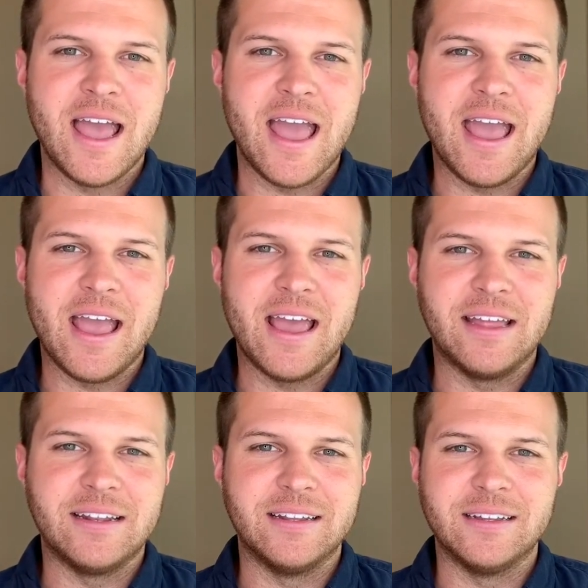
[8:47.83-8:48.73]

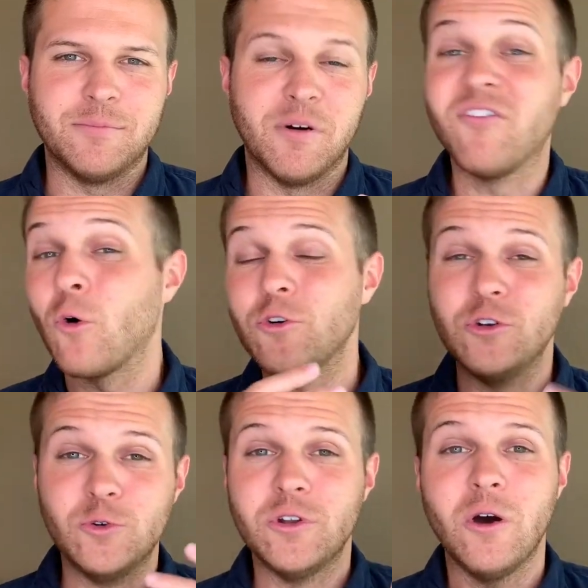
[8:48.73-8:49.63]
And before
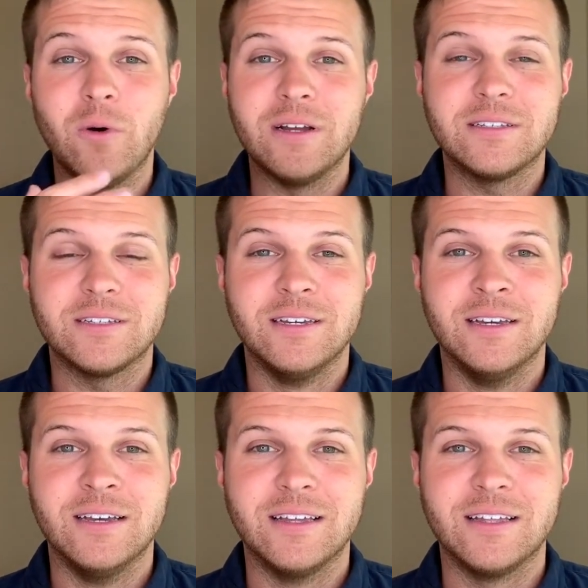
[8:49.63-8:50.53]
you know it,
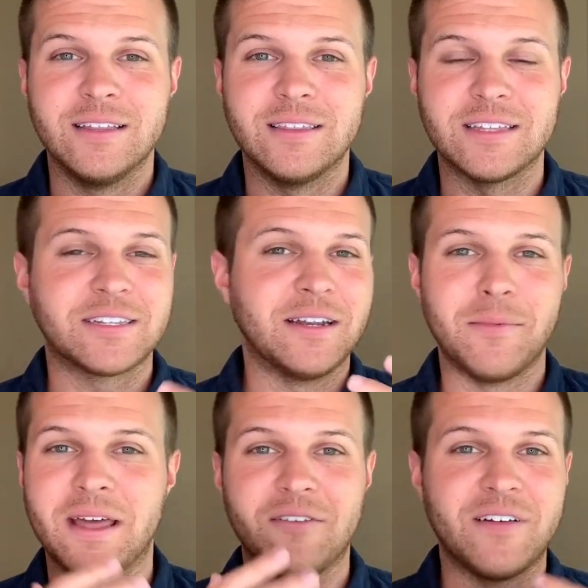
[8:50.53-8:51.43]
that's going to
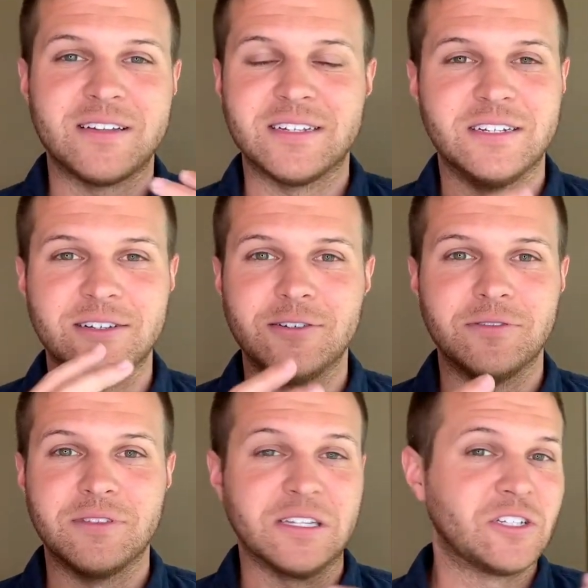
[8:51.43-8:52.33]
manifest into
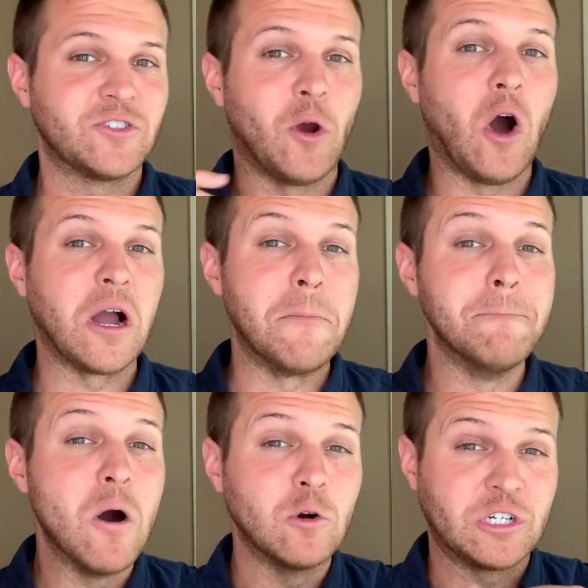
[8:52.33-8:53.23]
this strong
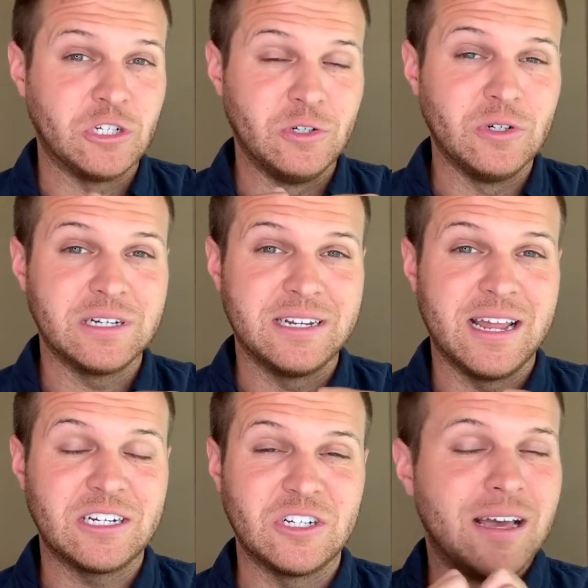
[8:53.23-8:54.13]
emotional
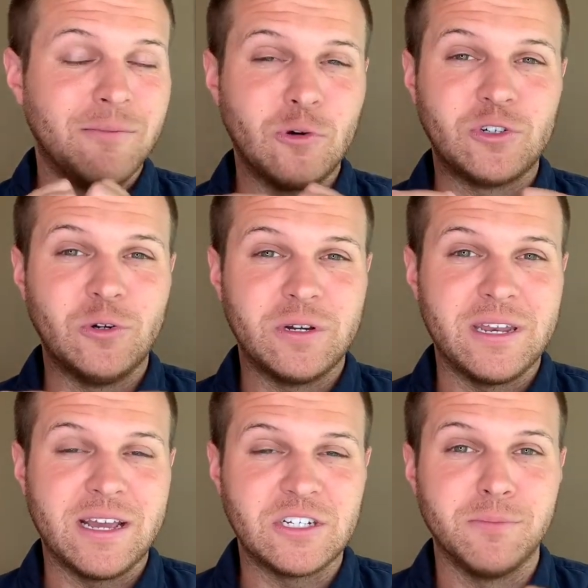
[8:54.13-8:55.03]
connection. Emotional
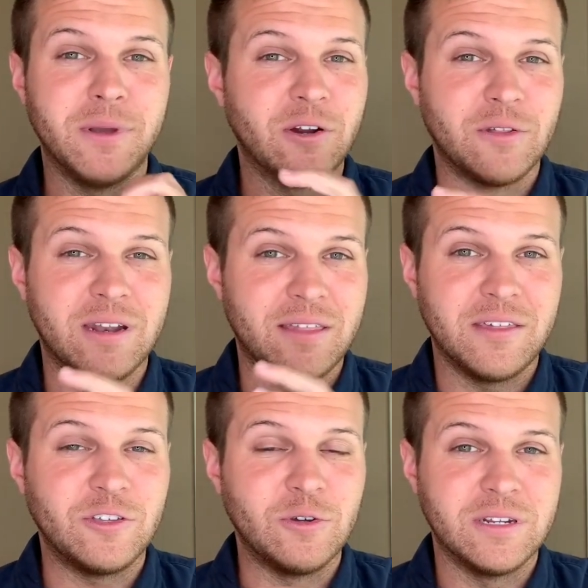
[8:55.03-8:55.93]
connection bigger than I
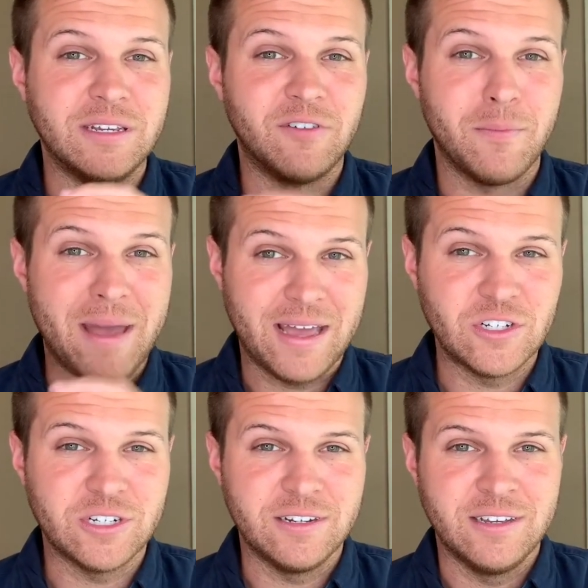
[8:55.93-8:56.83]
think you can even
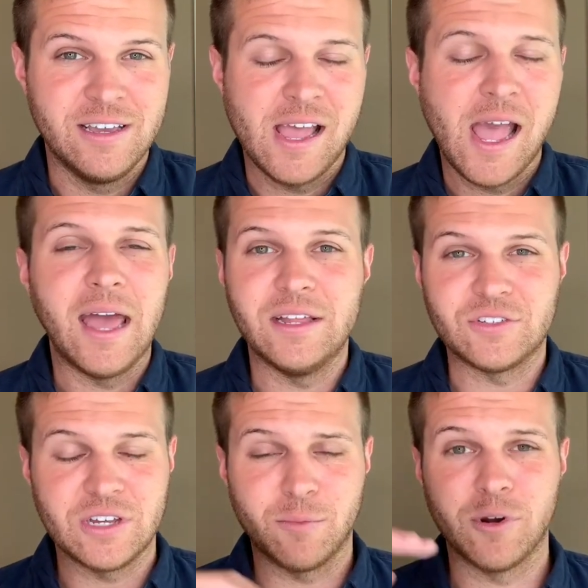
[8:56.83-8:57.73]
imagine. And it's
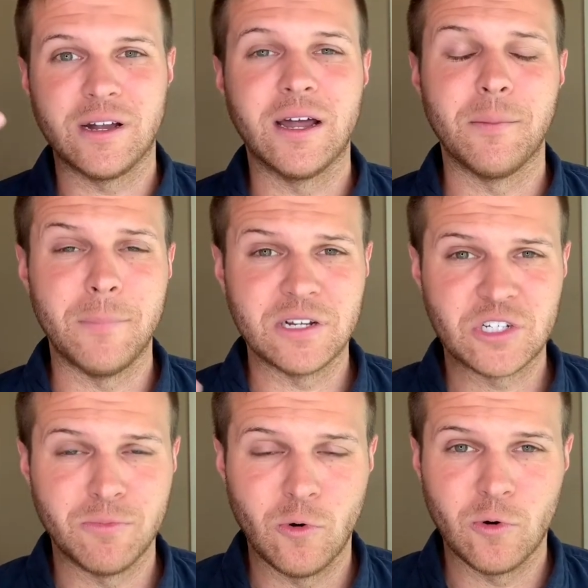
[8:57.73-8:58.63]
going to bring on a
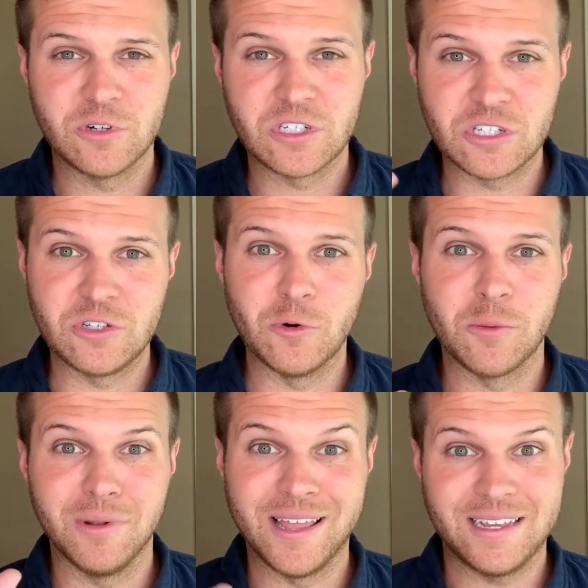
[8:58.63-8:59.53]
much more secure
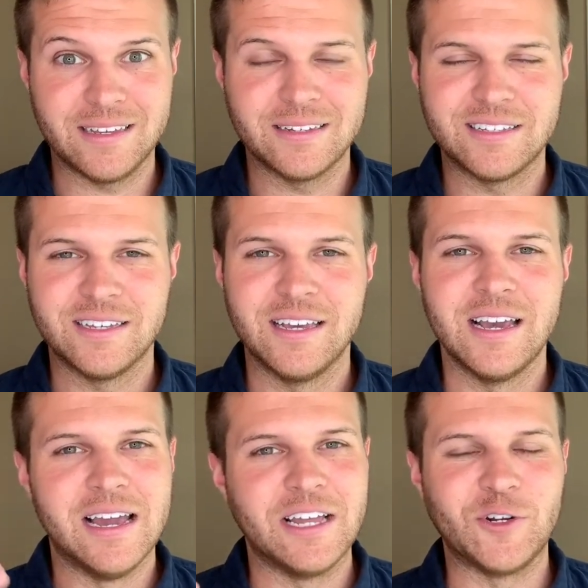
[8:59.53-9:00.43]
blanket
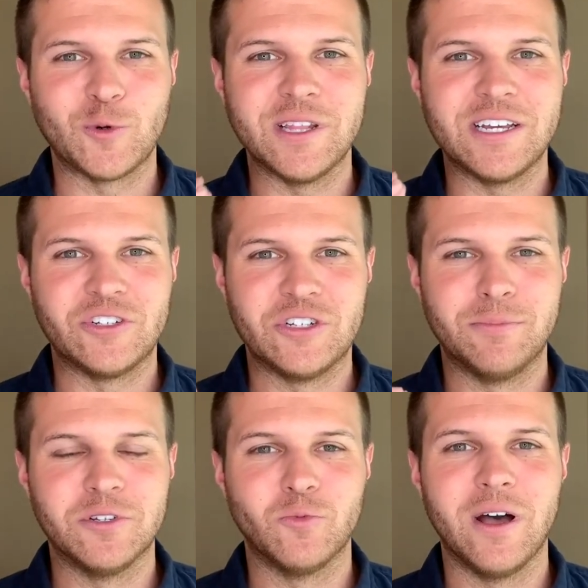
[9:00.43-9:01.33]
in your
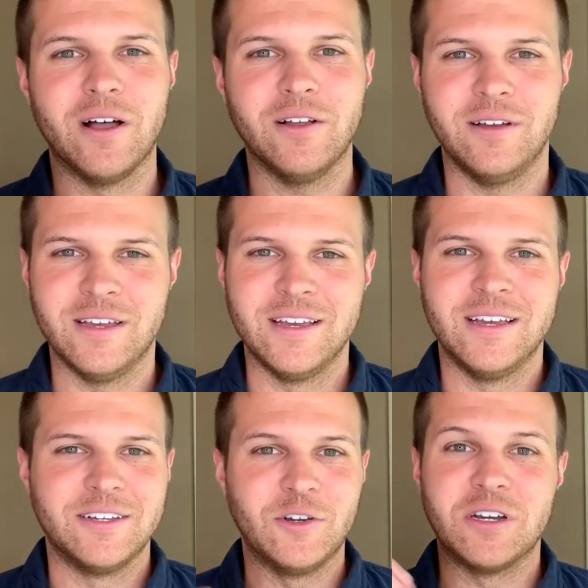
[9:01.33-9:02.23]
relationship as well.
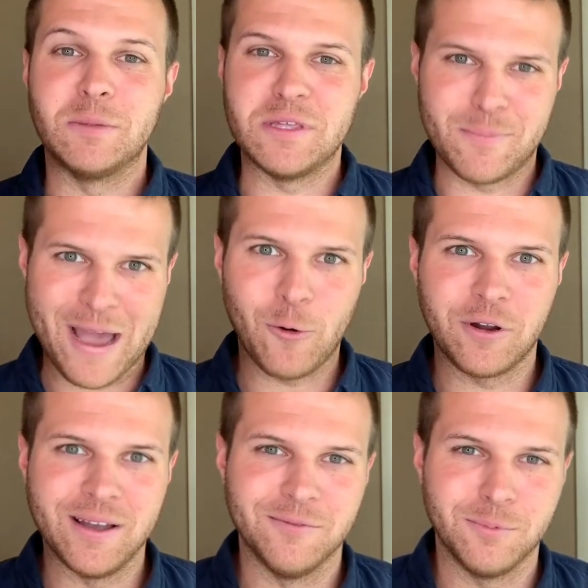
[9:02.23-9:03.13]
You're going to be the power
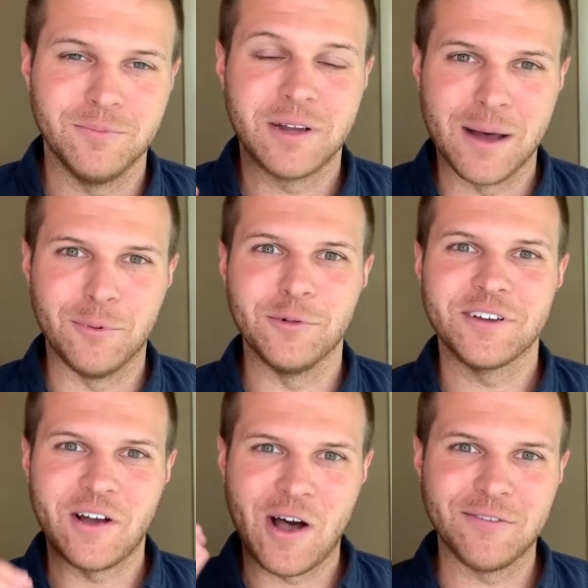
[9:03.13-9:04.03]
couple,
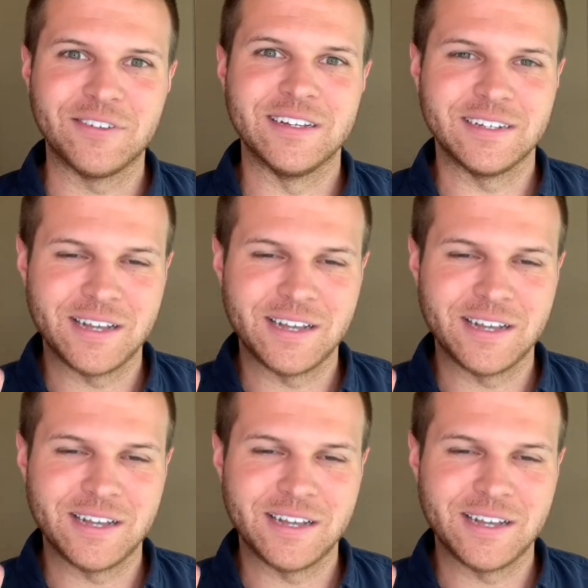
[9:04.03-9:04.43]
the confident